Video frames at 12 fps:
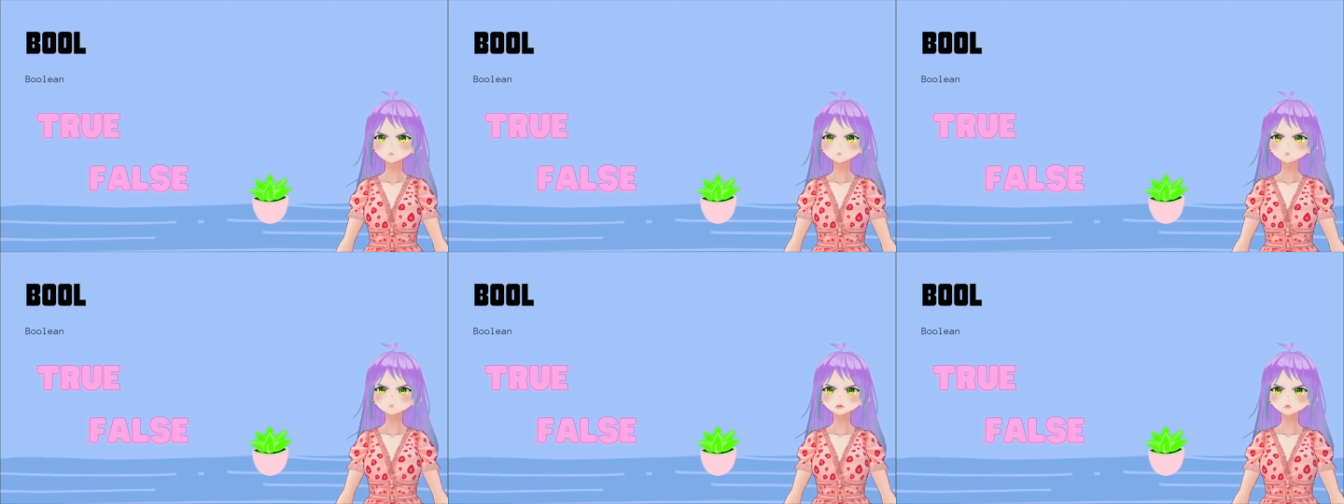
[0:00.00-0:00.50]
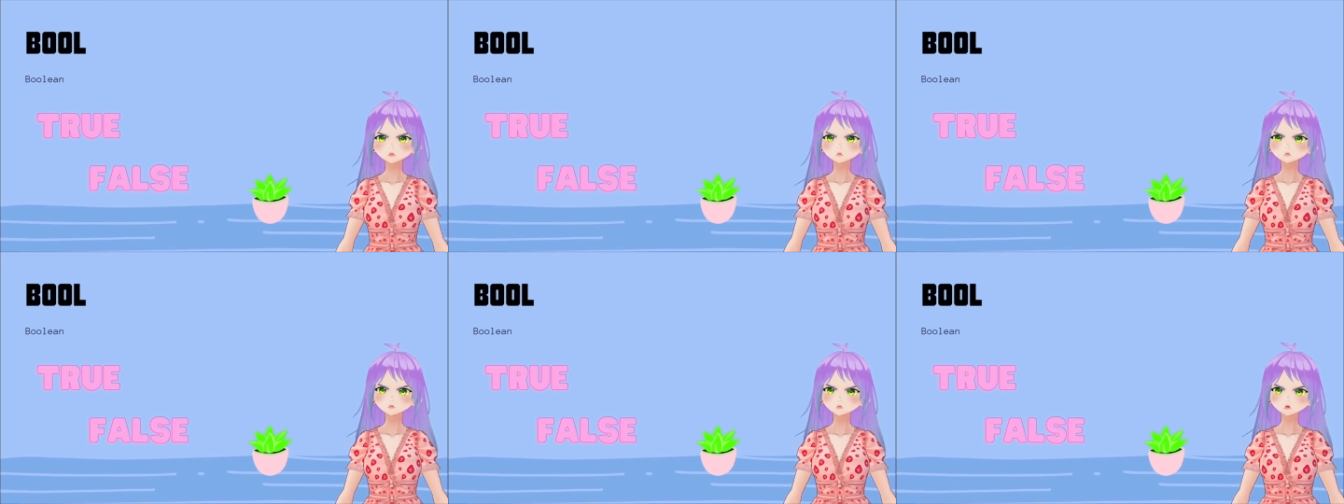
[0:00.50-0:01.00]
health
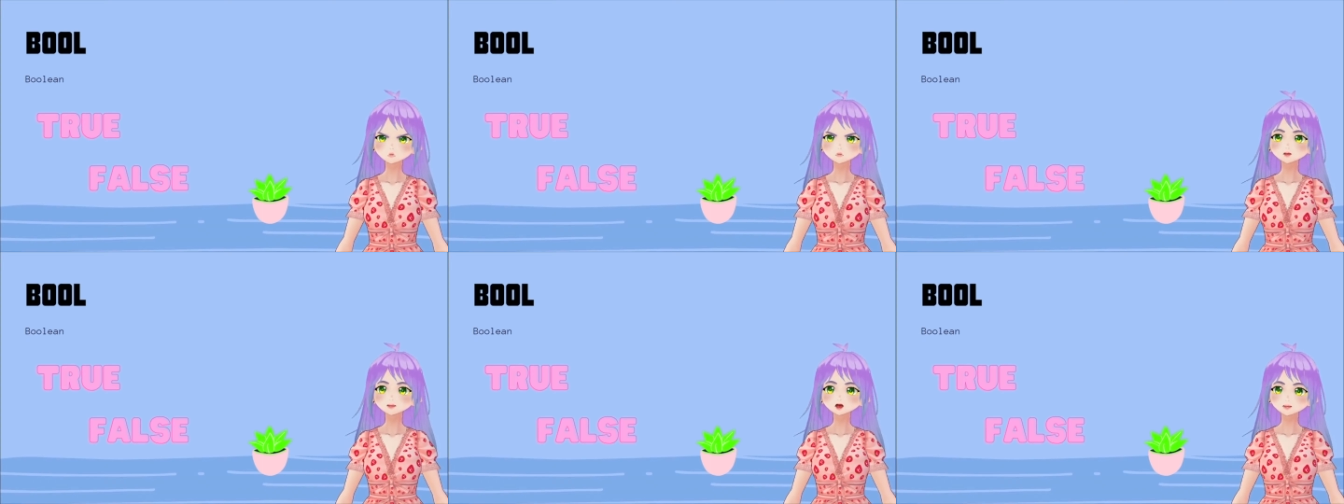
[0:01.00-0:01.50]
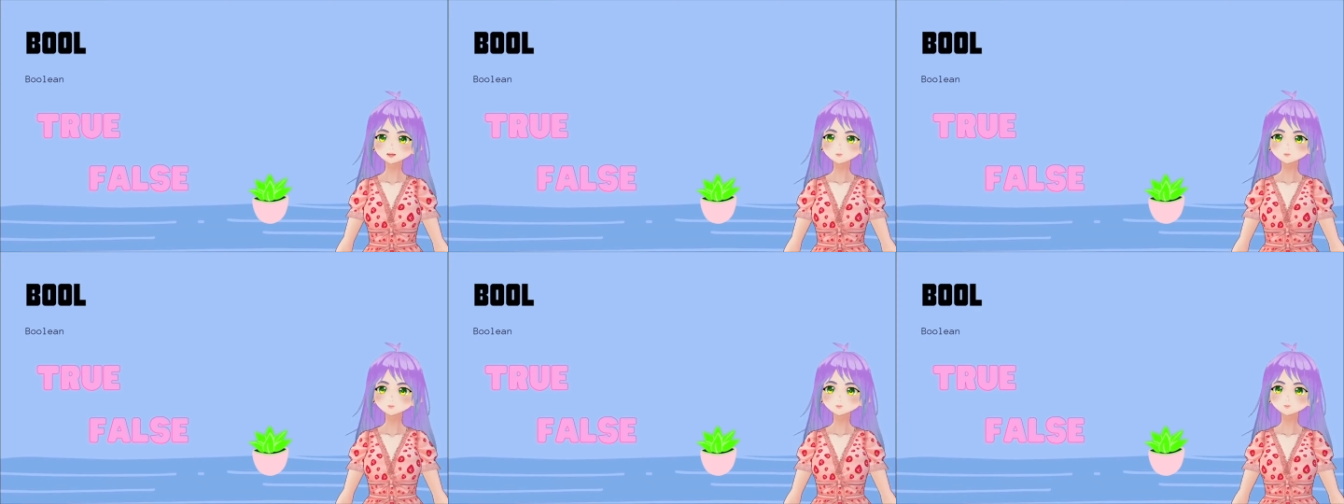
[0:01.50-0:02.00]
related,
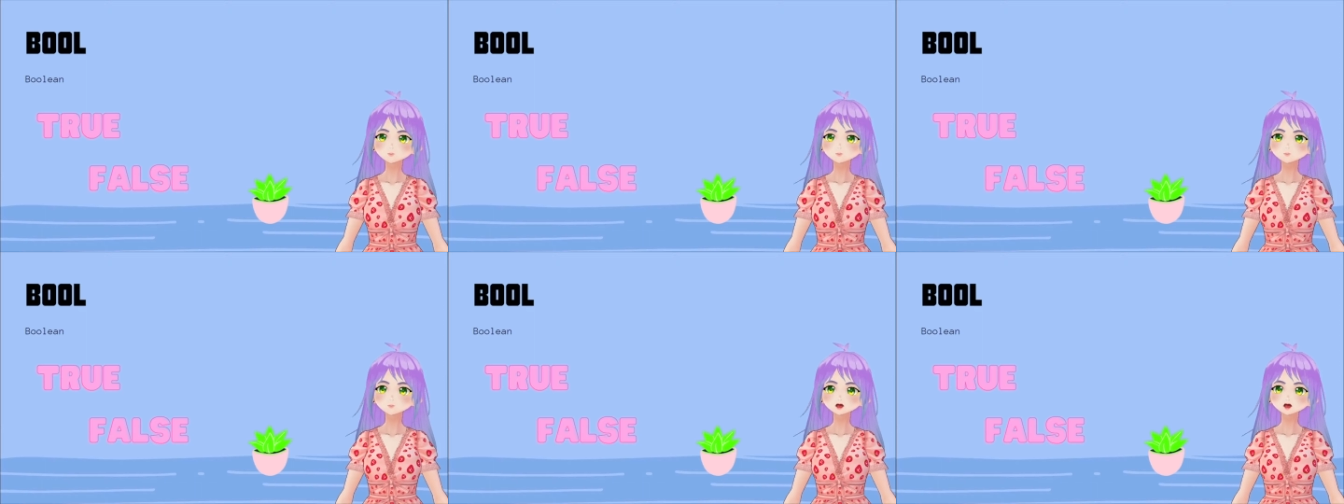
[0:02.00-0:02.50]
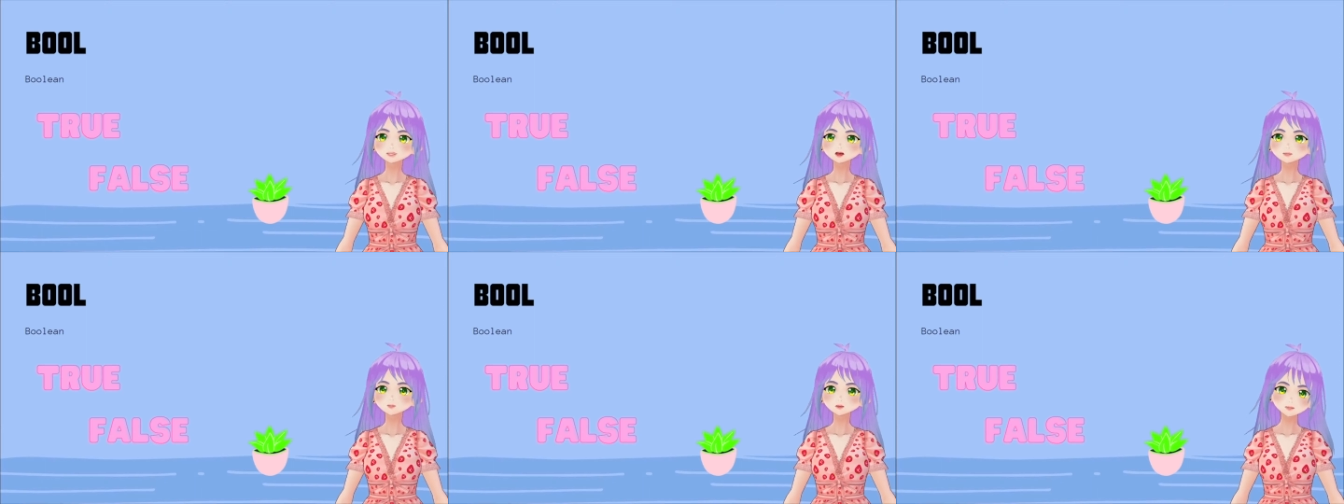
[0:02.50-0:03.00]
uh,
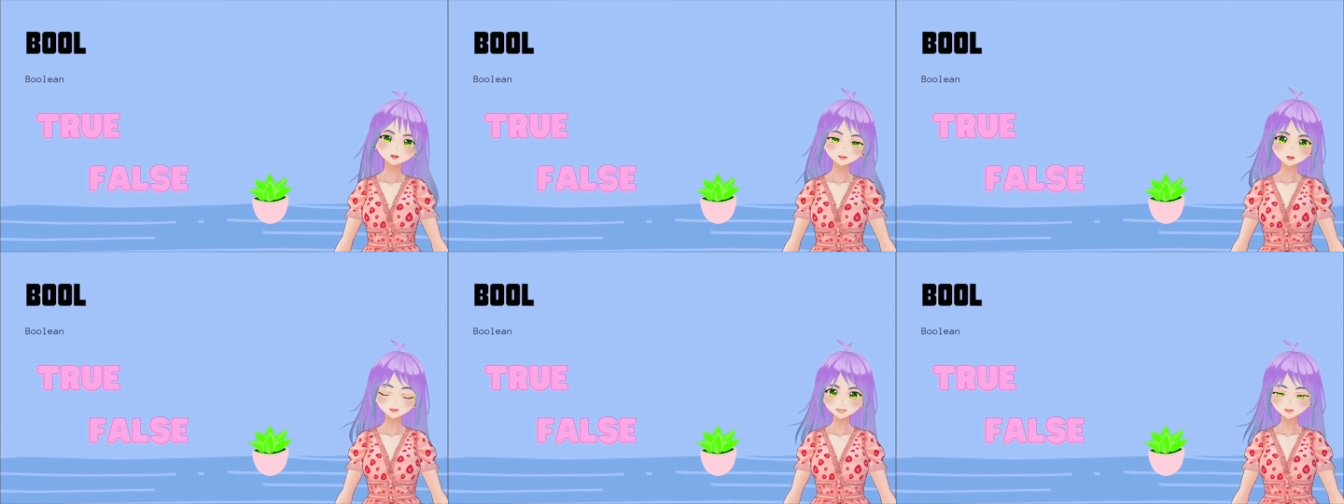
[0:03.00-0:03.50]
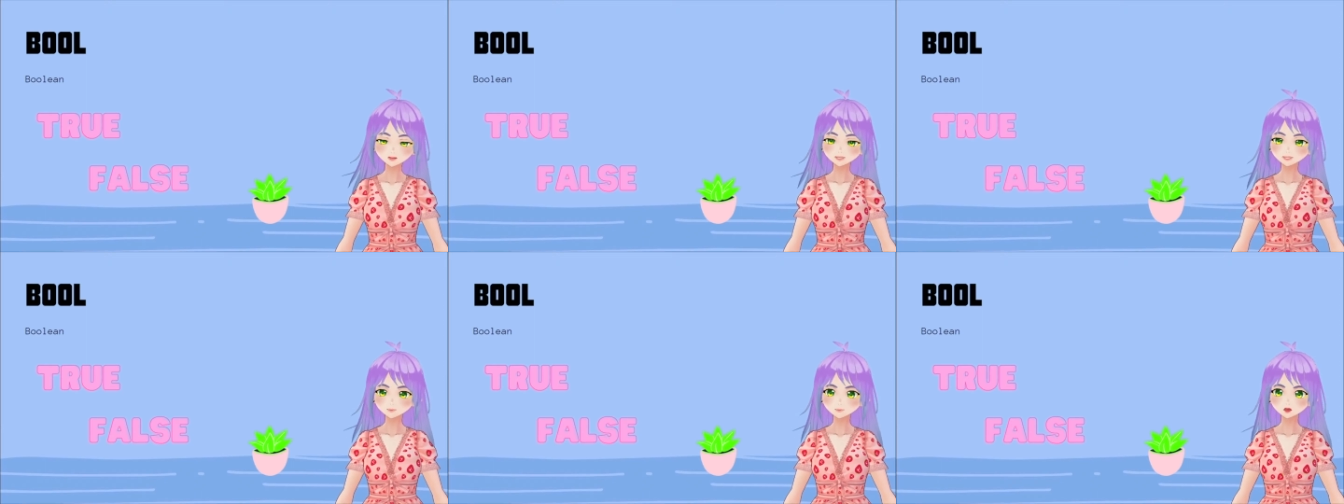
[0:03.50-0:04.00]
health related
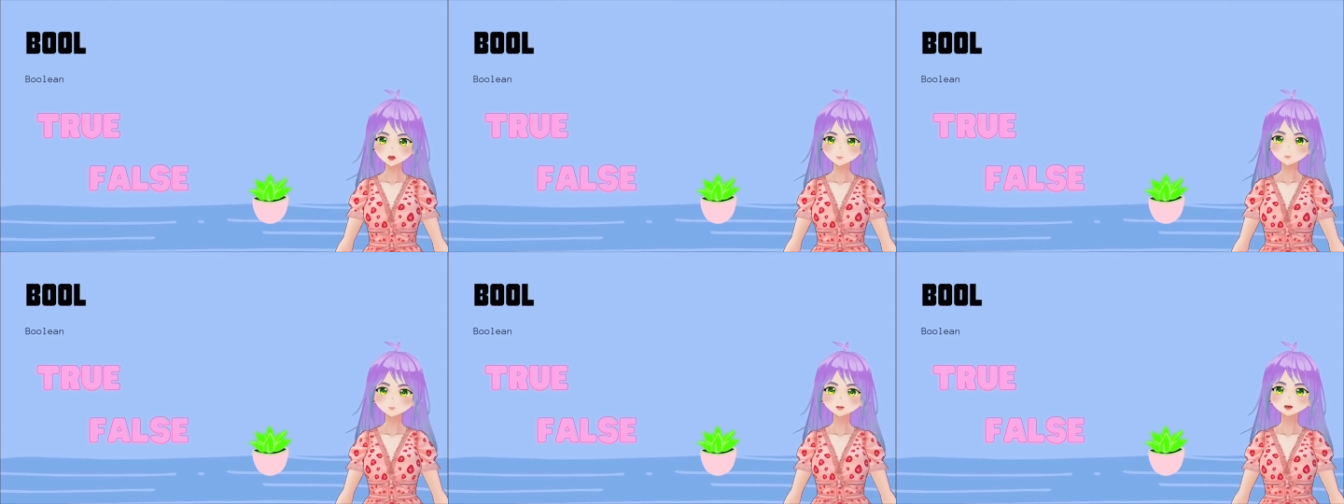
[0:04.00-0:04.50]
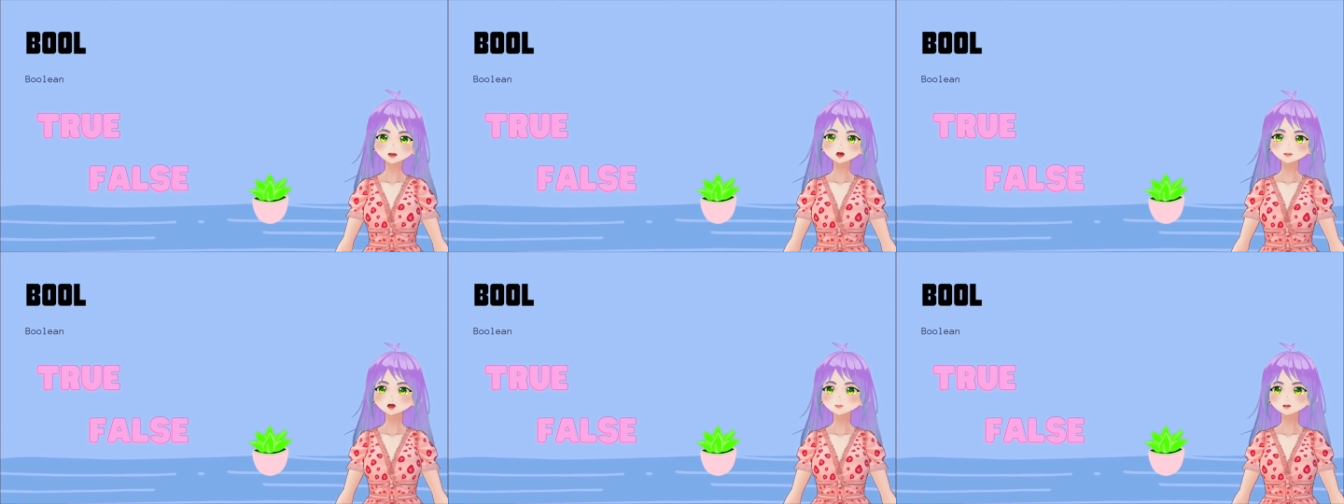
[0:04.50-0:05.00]
database, you can
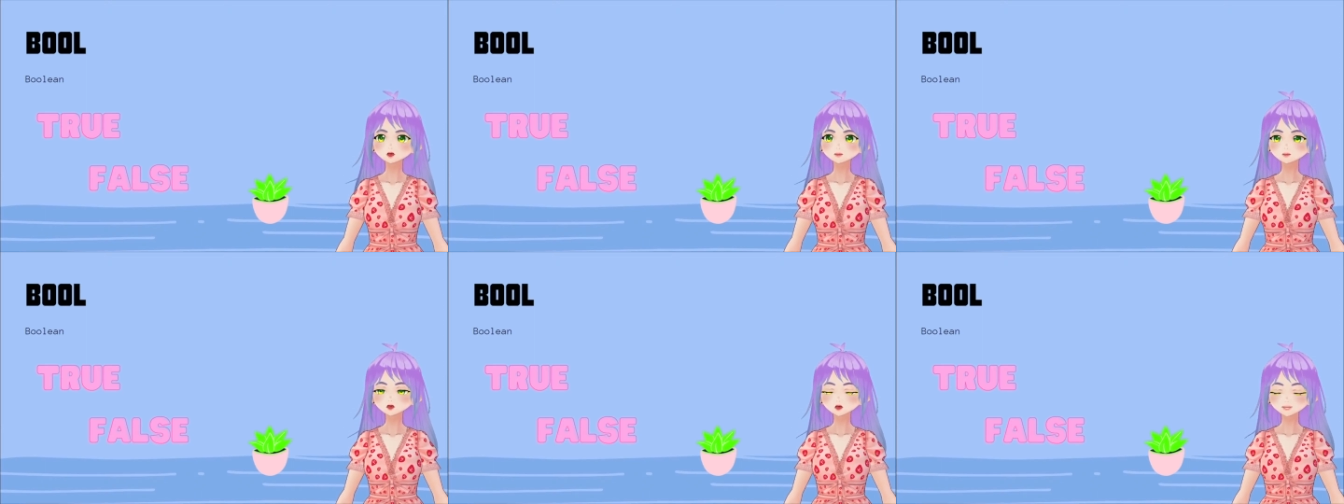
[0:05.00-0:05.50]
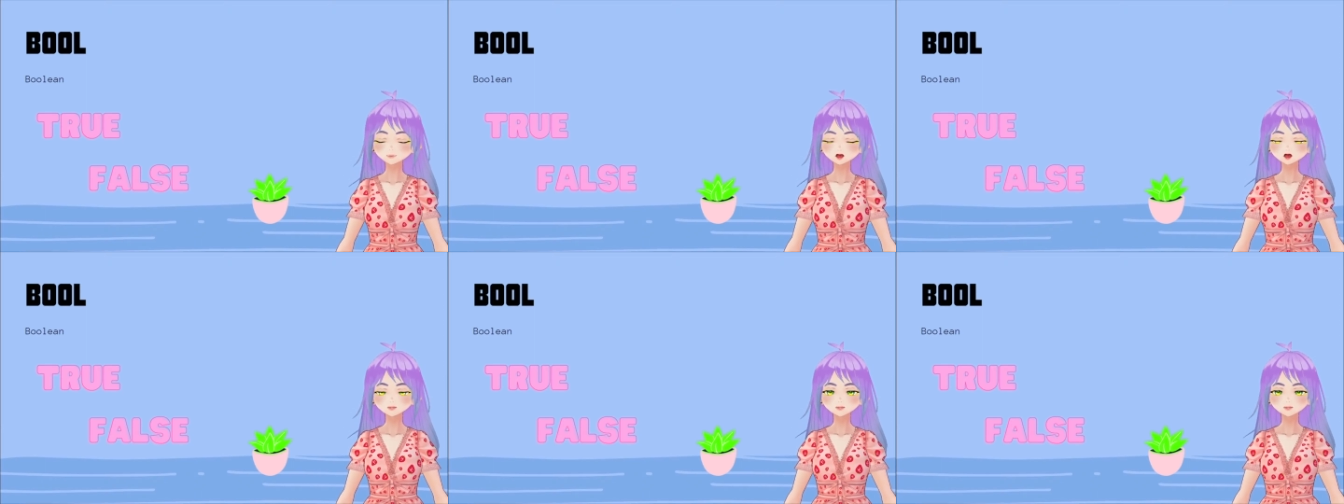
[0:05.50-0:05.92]
have information